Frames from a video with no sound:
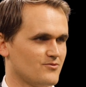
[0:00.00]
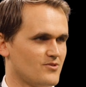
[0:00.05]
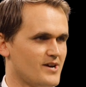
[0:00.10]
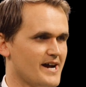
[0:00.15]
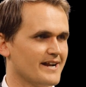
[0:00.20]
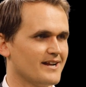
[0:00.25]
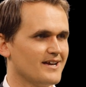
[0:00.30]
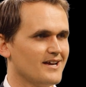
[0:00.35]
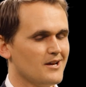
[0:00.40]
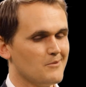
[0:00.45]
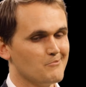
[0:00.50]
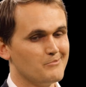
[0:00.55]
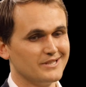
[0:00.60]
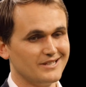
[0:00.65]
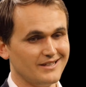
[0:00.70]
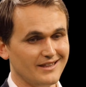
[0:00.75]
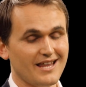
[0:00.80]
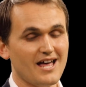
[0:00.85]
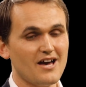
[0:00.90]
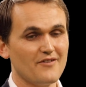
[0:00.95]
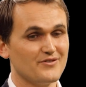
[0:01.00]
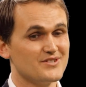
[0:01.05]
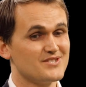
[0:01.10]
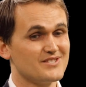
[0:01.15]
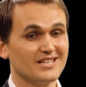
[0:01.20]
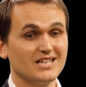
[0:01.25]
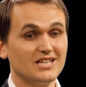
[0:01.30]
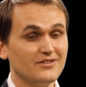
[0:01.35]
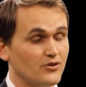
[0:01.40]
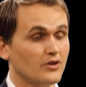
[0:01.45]
Right? But love is
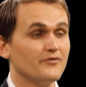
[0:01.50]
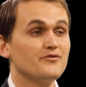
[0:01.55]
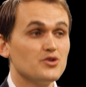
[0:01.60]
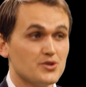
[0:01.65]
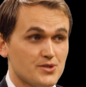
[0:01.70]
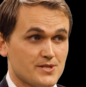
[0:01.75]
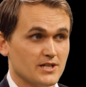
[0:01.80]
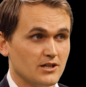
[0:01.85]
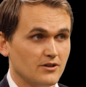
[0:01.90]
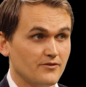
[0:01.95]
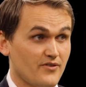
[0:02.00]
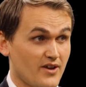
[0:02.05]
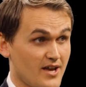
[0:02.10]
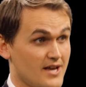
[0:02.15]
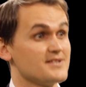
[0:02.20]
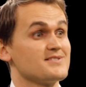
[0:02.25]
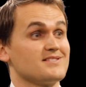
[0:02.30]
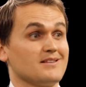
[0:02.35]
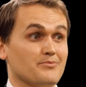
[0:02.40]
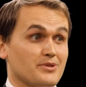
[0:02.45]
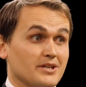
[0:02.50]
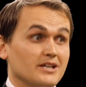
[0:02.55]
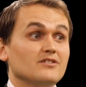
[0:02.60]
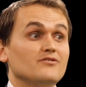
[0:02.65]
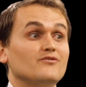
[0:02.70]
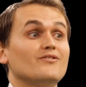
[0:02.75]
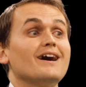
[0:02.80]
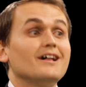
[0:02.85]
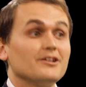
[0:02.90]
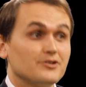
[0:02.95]
to give of yourself something
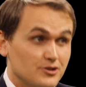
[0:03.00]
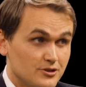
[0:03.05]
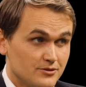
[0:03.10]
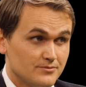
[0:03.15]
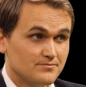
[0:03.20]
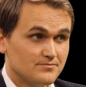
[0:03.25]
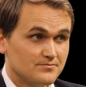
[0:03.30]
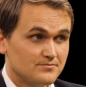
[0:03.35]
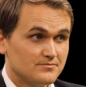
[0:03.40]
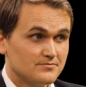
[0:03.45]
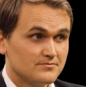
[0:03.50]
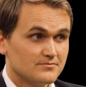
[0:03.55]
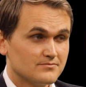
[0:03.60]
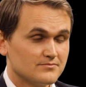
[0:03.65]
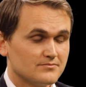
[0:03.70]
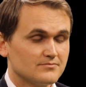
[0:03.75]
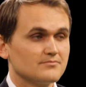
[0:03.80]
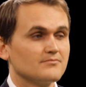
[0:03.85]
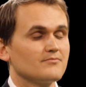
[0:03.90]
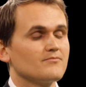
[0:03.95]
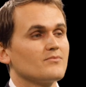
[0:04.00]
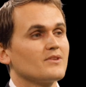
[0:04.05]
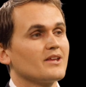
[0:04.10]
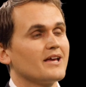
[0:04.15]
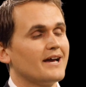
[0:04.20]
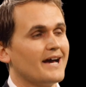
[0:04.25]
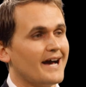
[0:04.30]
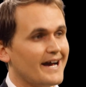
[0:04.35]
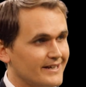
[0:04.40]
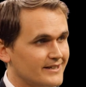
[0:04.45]
of value
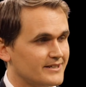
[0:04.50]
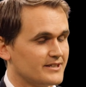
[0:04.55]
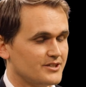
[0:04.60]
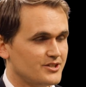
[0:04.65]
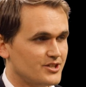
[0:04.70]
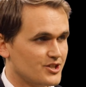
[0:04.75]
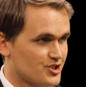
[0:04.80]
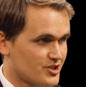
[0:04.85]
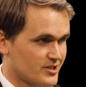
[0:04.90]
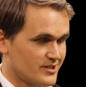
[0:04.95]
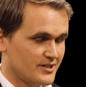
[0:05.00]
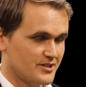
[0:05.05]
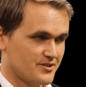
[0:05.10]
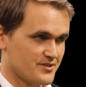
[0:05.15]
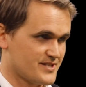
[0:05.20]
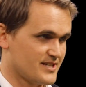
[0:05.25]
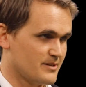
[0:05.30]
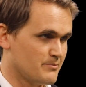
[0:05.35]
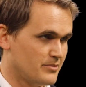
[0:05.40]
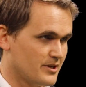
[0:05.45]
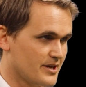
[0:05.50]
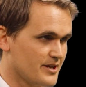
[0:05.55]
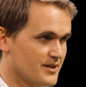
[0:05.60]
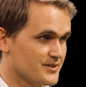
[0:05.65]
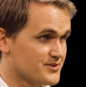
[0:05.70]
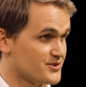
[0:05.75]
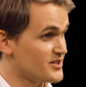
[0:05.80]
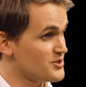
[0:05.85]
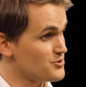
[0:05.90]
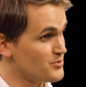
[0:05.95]
unconditionally to somebody
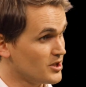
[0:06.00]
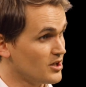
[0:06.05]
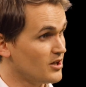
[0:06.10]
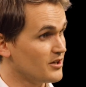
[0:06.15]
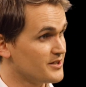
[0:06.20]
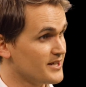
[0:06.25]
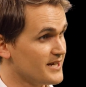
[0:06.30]
else. And that's what God